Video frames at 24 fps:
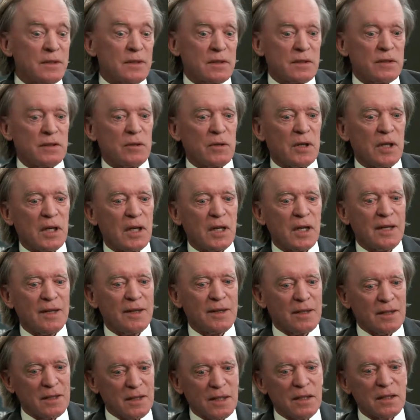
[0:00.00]
So I
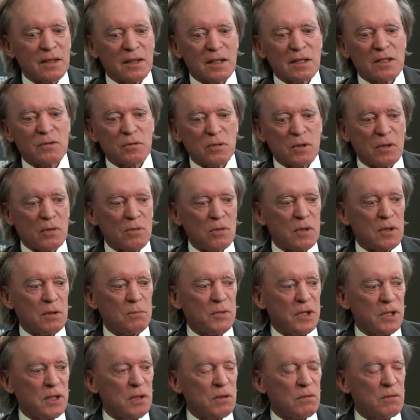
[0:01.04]
think that's what I want to
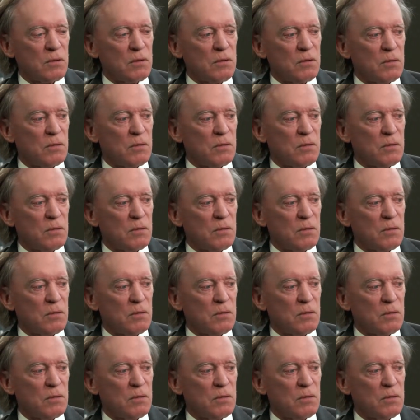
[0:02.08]
be